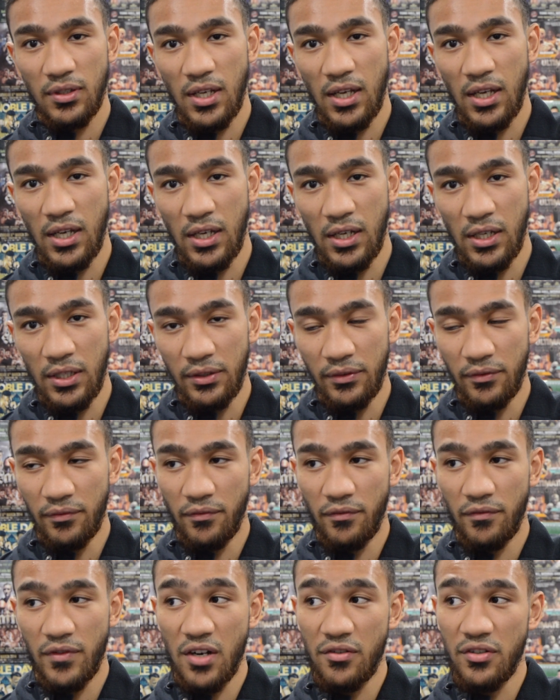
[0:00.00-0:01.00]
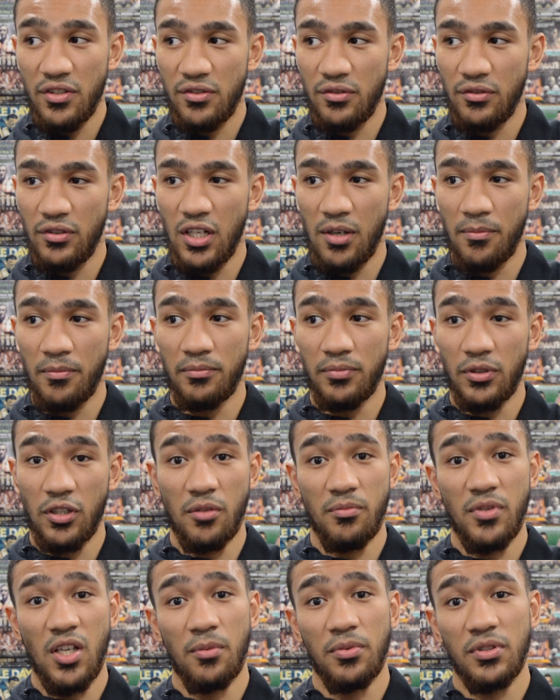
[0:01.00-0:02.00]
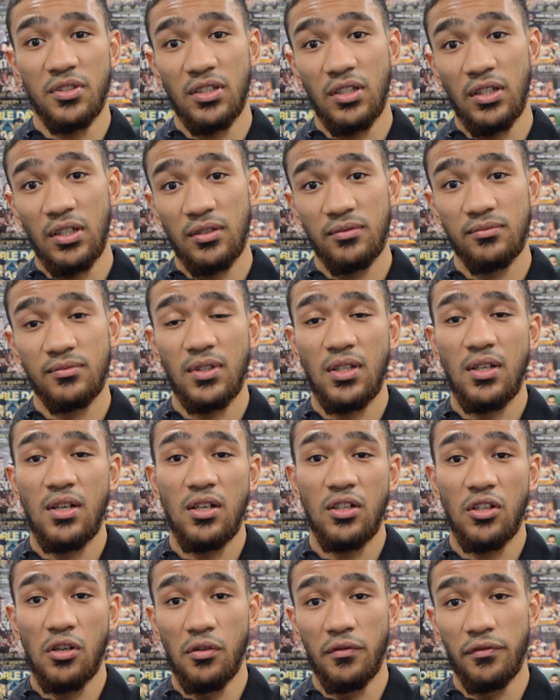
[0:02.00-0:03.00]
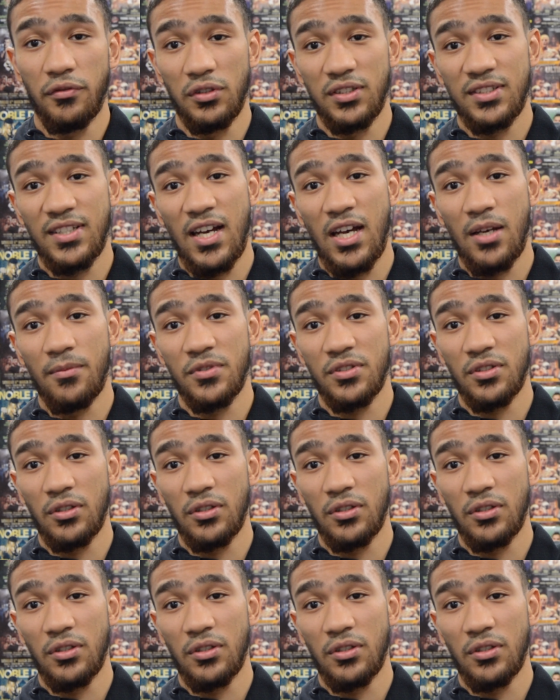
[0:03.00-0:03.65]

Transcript: and very soon I'm going to be able to go full time.